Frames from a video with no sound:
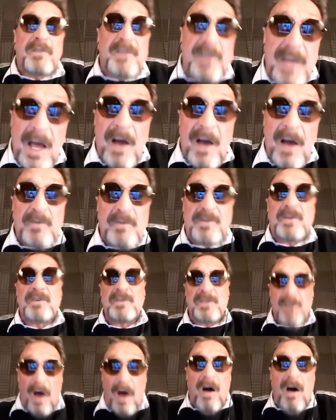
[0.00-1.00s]

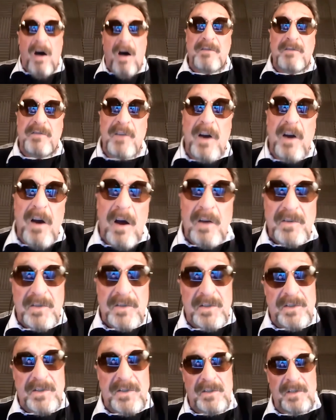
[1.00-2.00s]
thousands of
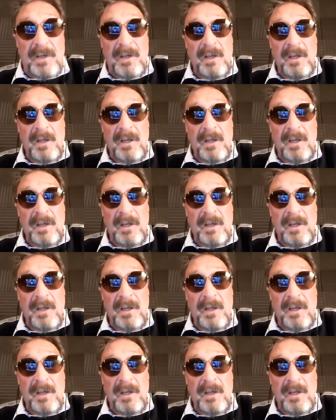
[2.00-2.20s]
us